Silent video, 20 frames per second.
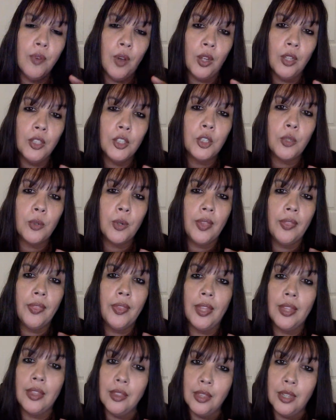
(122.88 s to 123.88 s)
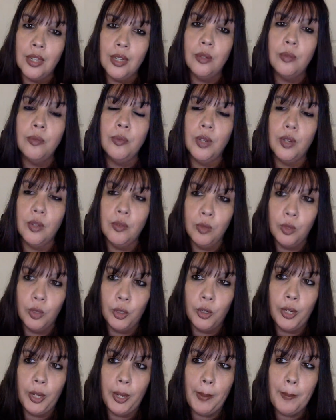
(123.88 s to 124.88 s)
fostering that love of
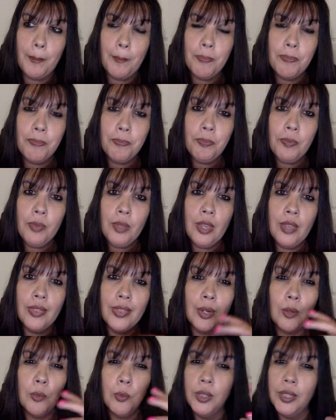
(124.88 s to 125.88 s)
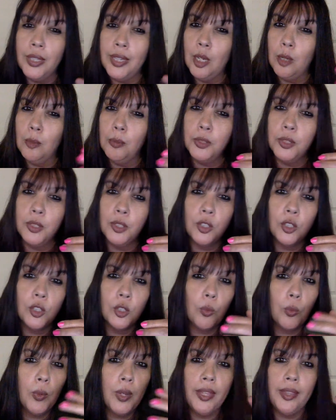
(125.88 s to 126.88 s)
learning. And that really helps to
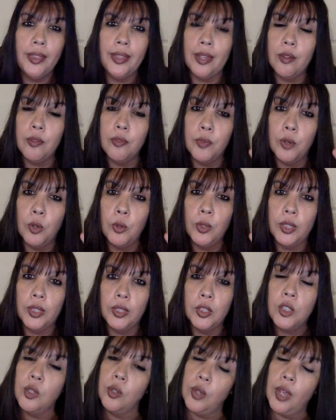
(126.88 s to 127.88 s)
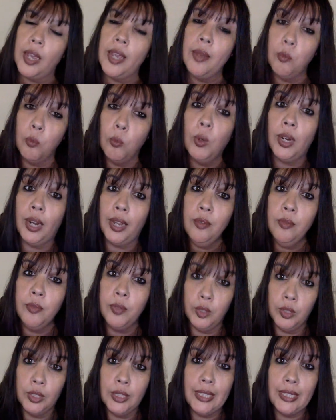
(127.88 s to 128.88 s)
swing that focus to what I
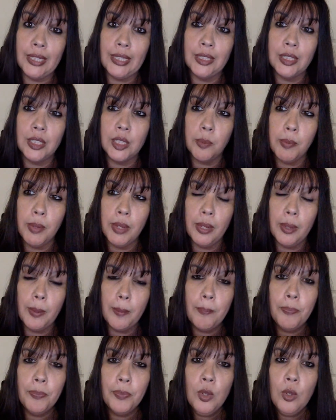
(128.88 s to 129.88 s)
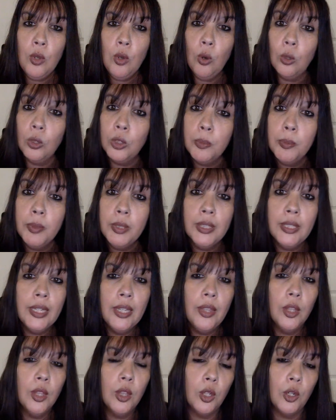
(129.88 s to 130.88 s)
feel it needs to be.
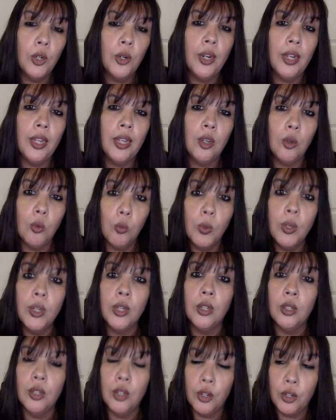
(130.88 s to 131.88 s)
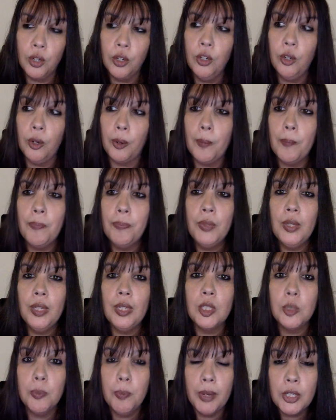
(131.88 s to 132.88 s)
Ultimately, the learning will occur,
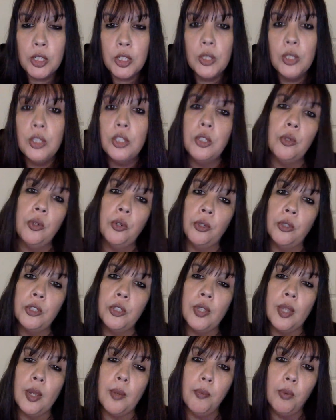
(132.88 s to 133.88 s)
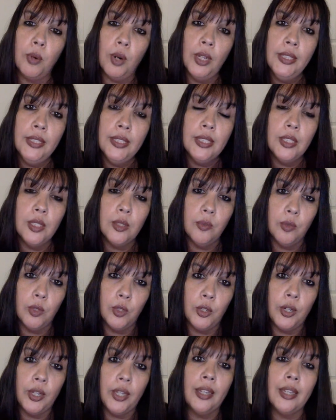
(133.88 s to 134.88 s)
especially as you nurture that process of
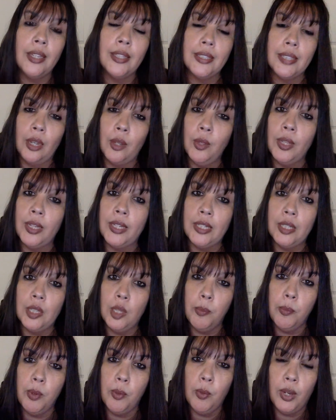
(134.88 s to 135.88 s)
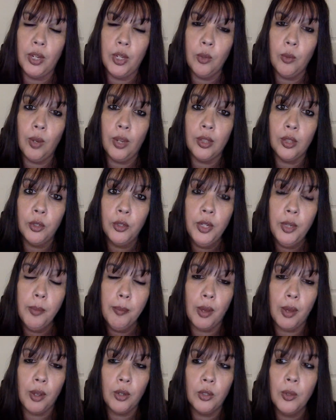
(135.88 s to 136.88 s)
learning as outlined in the BYU learning
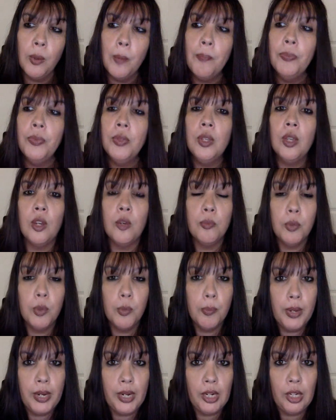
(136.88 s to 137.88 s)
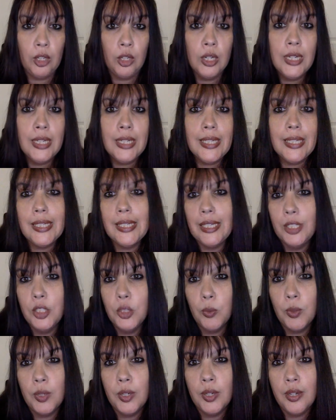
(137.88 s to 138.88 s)
model of prepare,
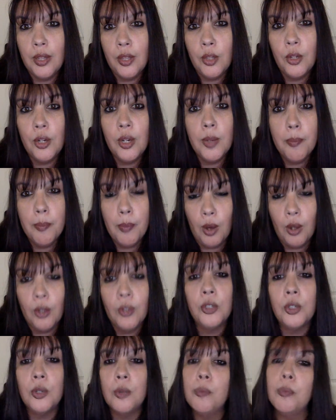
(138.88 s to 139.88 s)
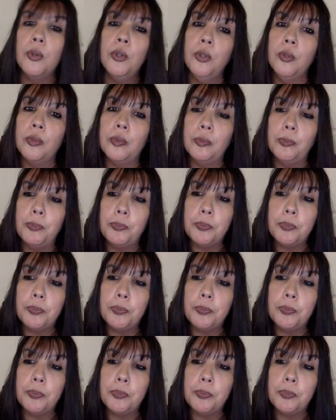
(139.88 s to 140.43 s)
teach one another, and ponder, improve.